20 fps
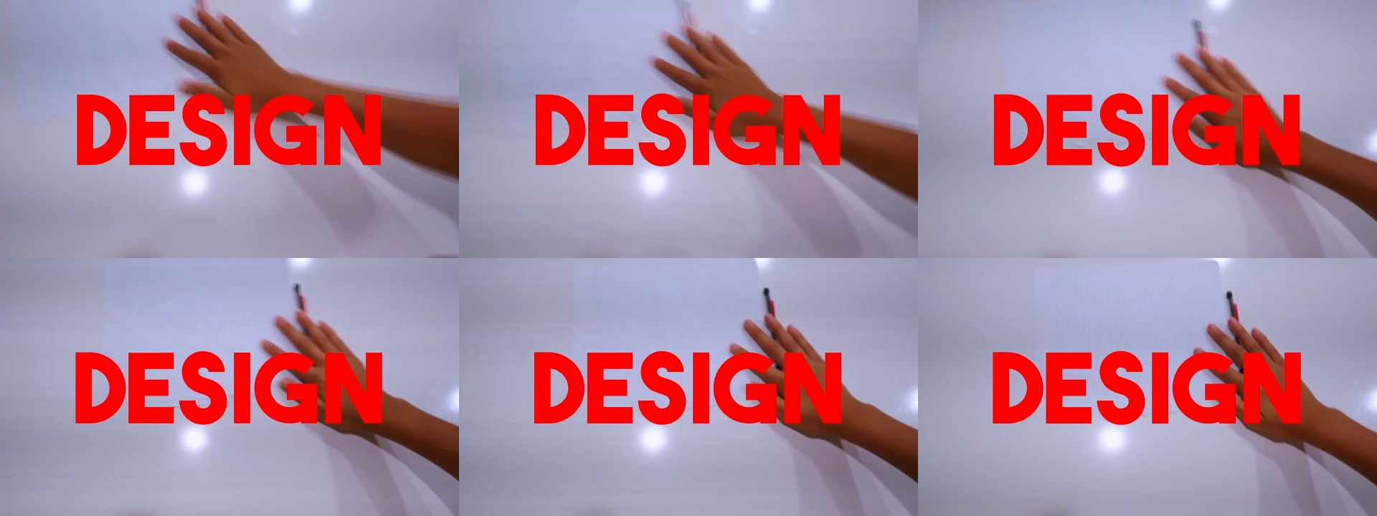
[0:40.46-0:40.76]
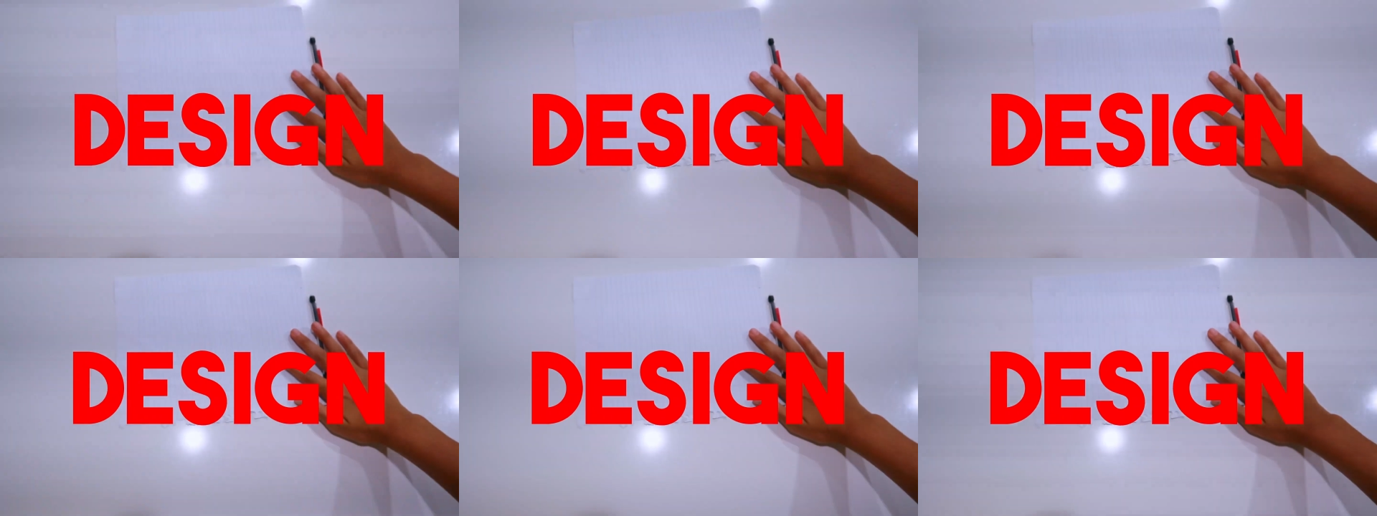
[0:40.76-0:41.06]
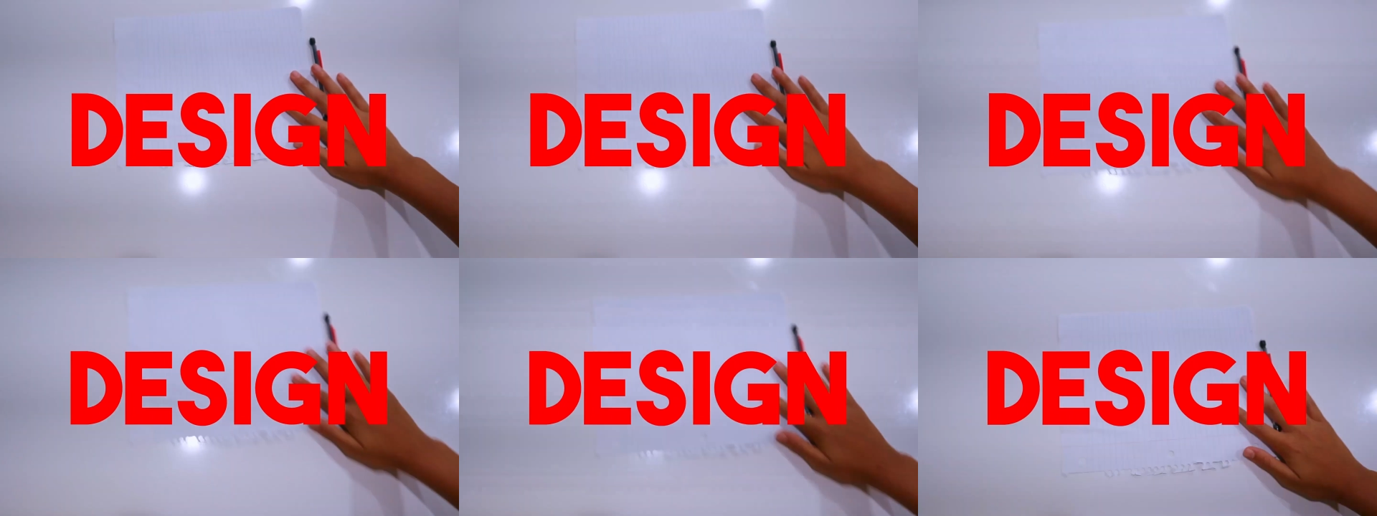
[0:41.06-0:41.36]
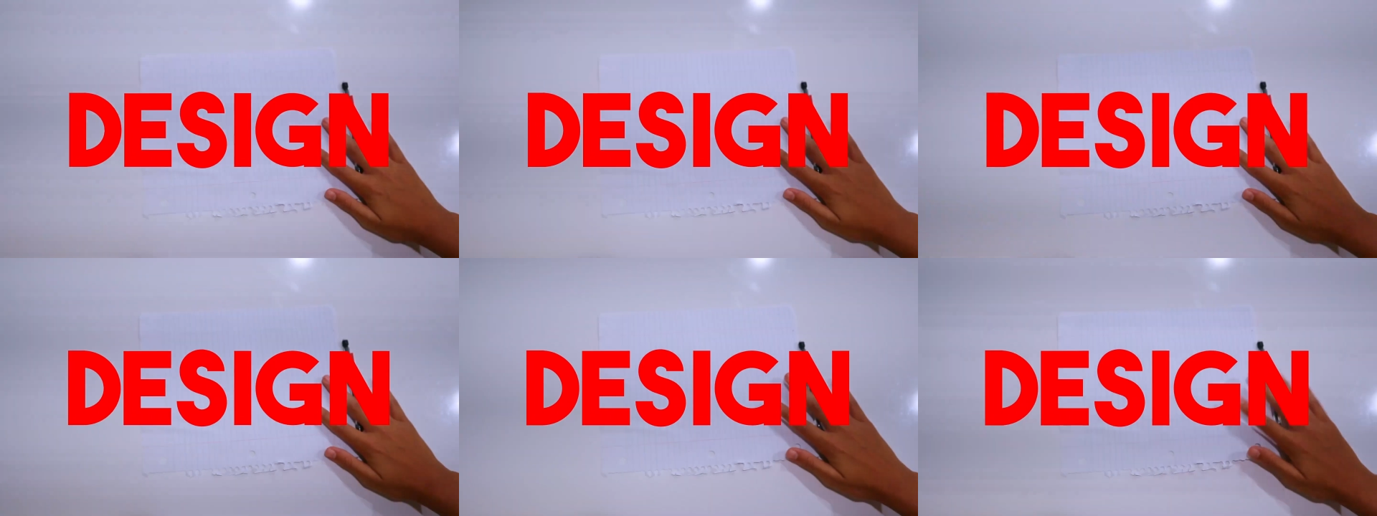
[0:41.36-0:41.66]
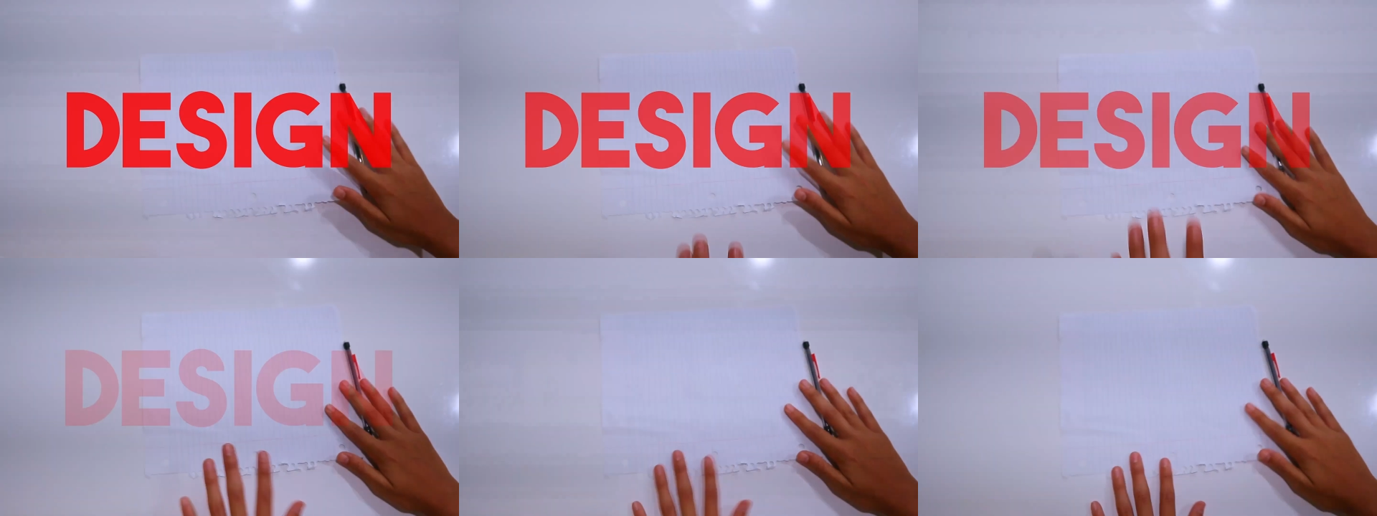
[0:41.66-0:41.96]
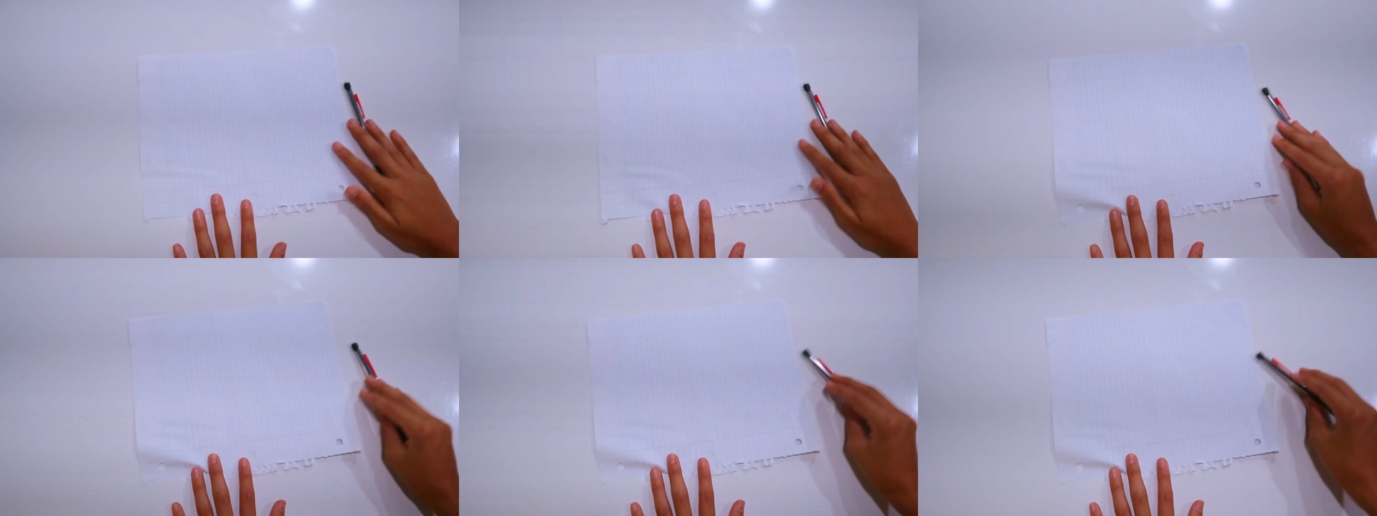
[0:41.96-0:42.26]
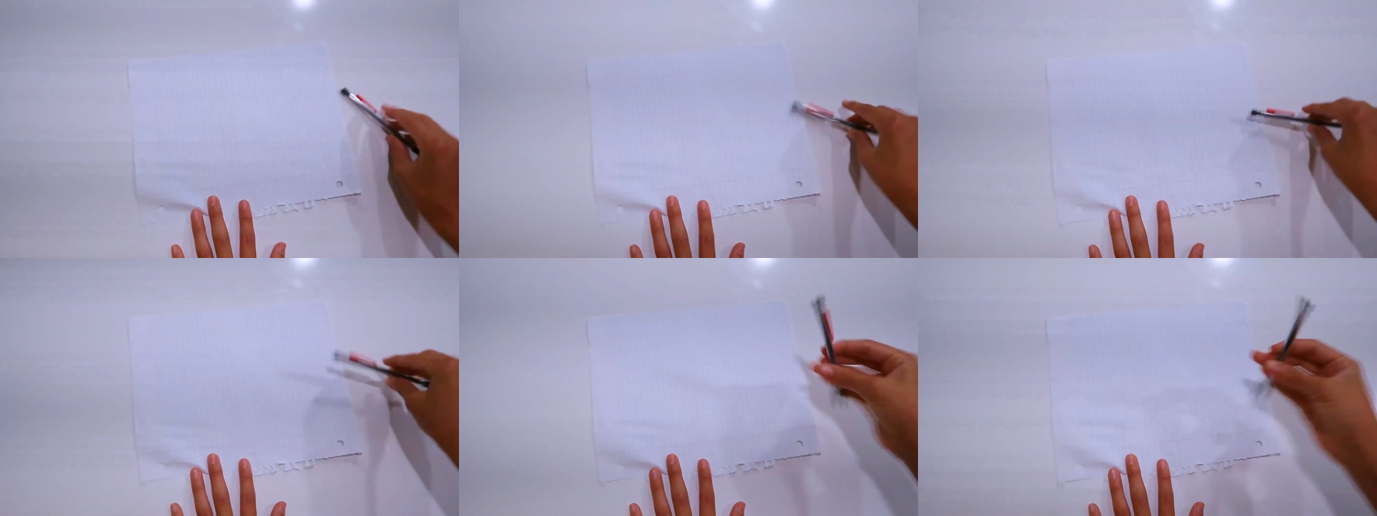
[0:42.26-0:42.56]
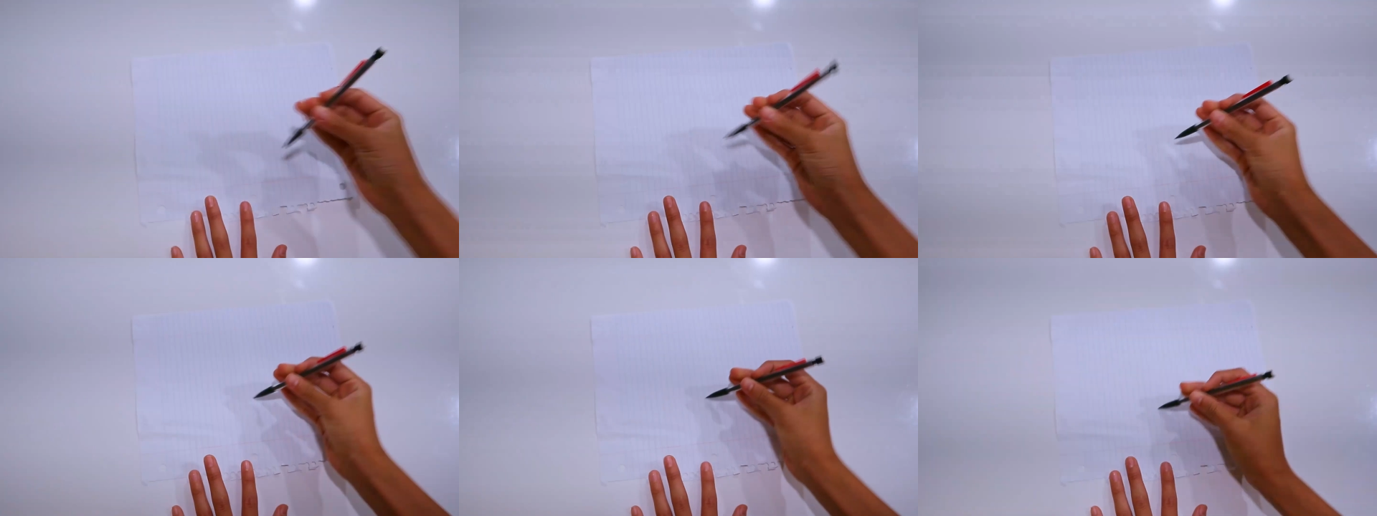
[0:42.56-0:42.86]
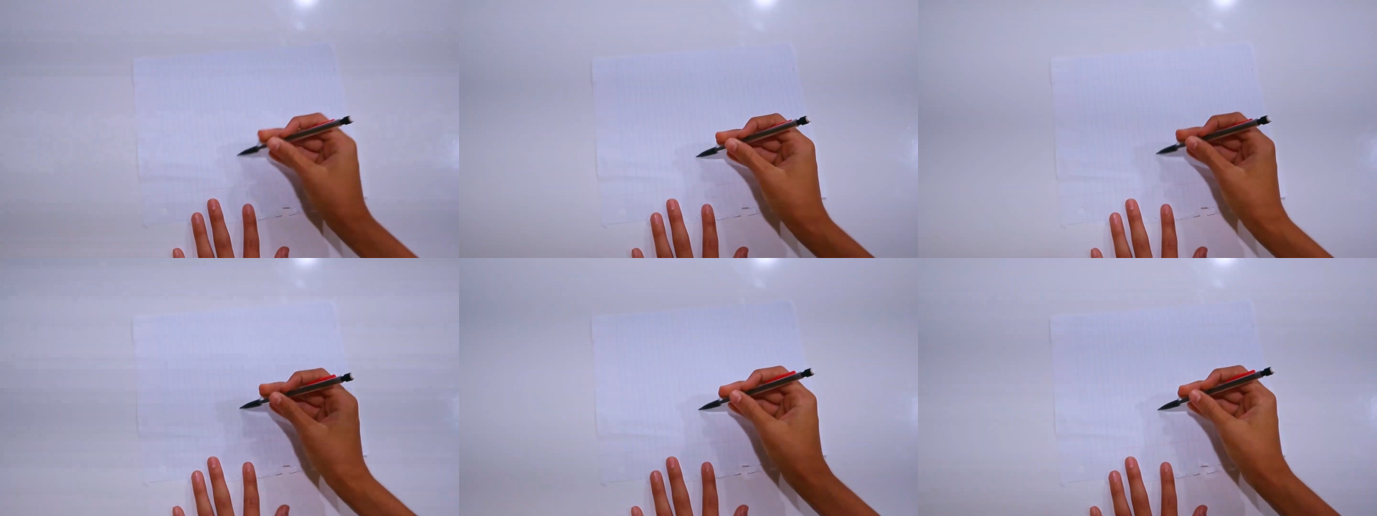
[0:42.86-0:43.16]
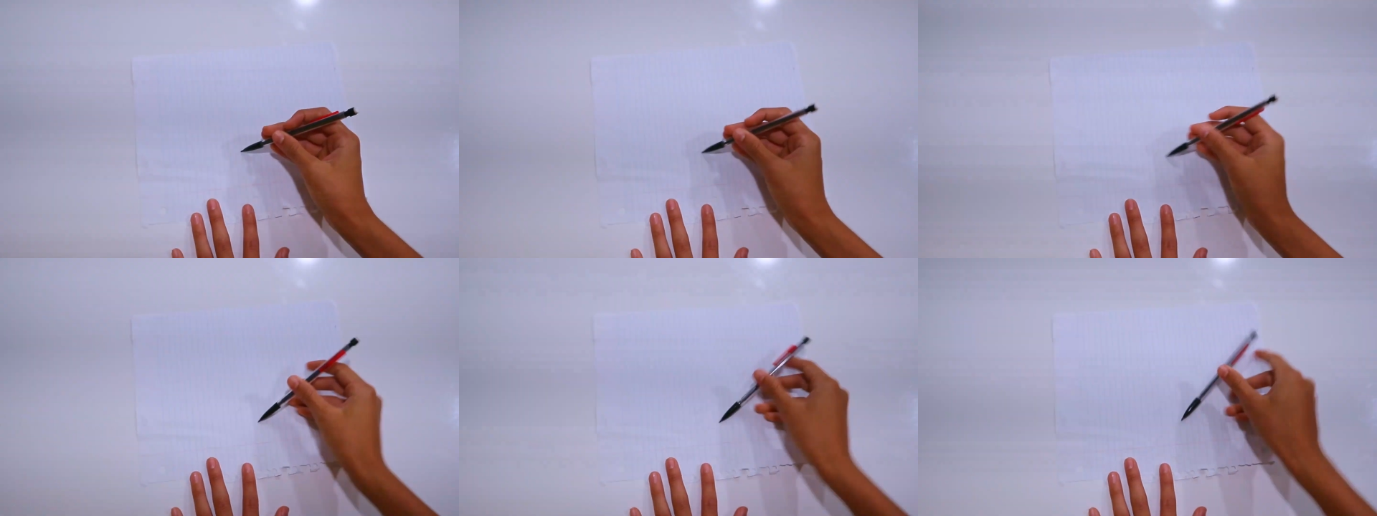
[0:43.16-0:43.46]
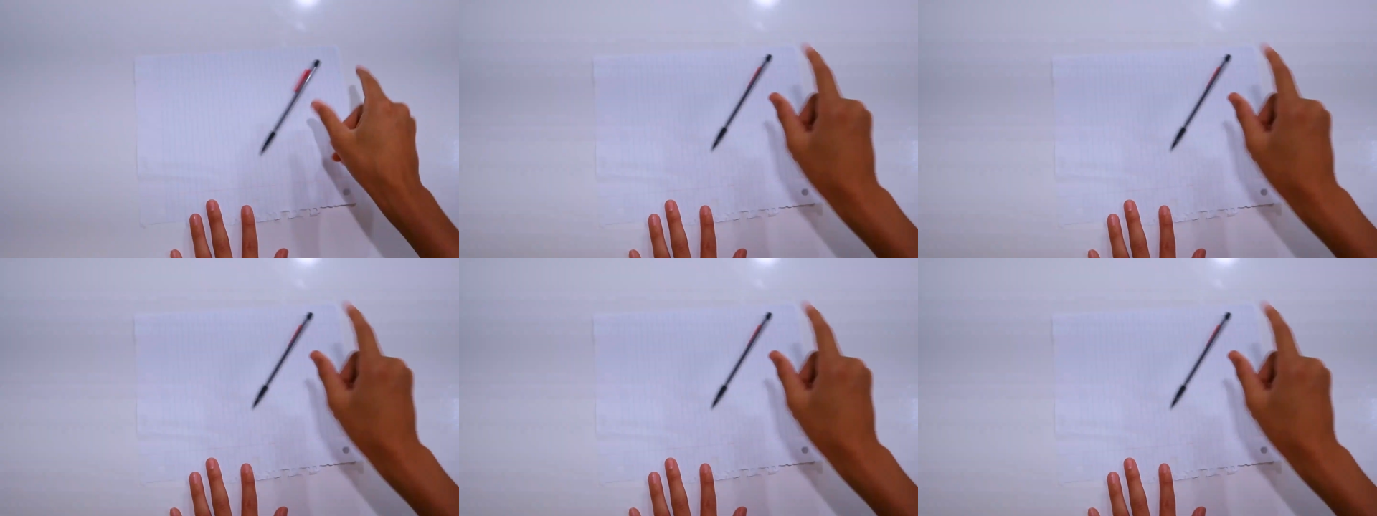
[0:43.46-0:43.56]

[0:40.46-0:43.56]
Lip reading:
[unreadable: no face in view]